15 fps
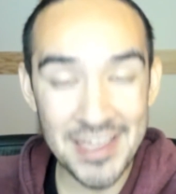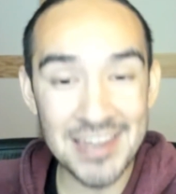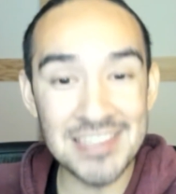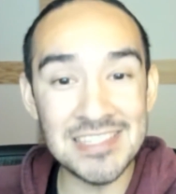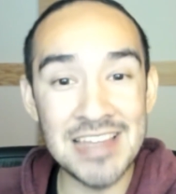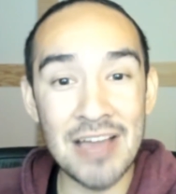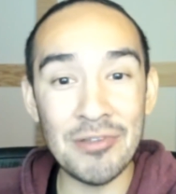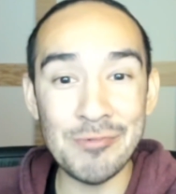it
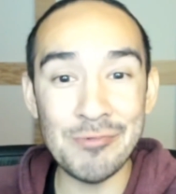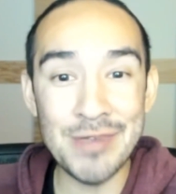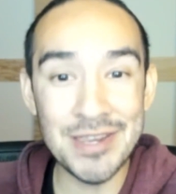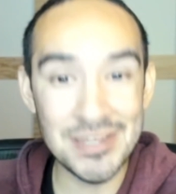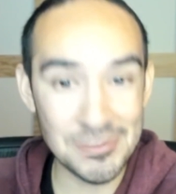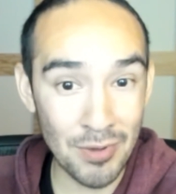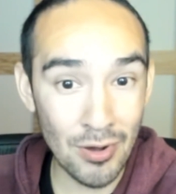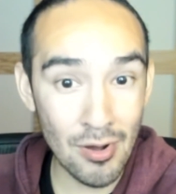is now the
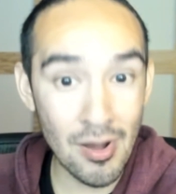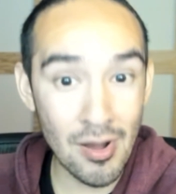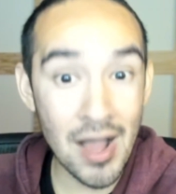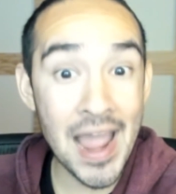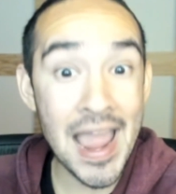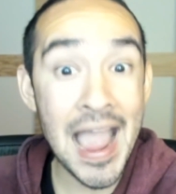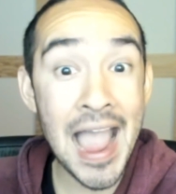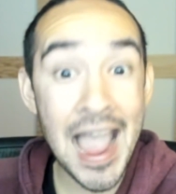weakest ball
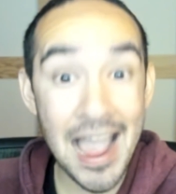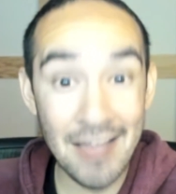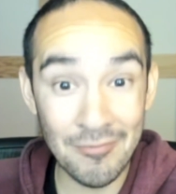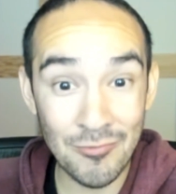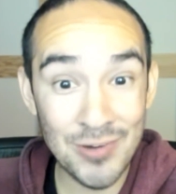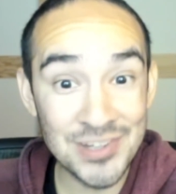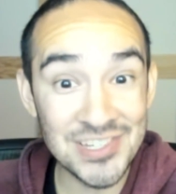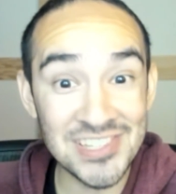I
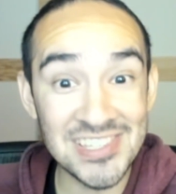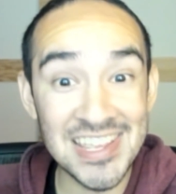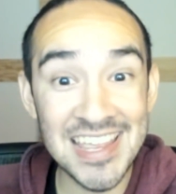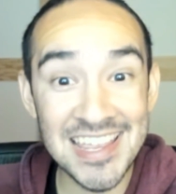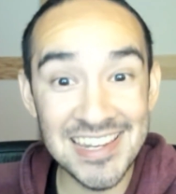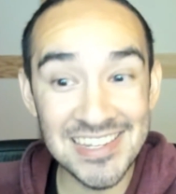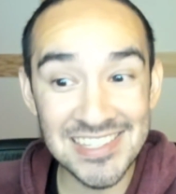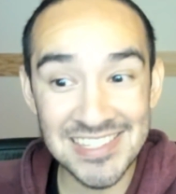have, which is
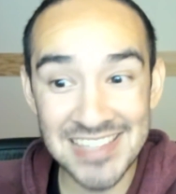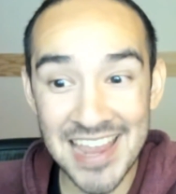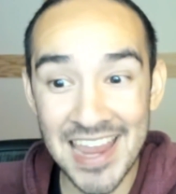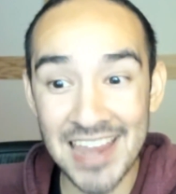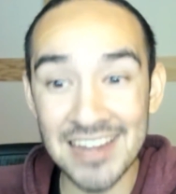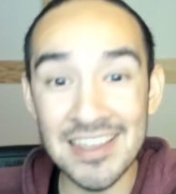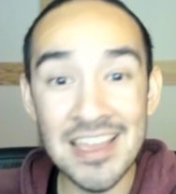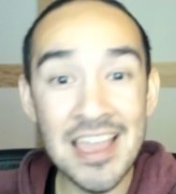
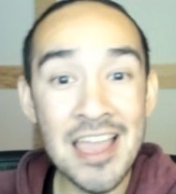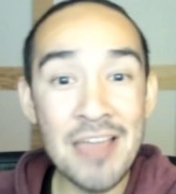insane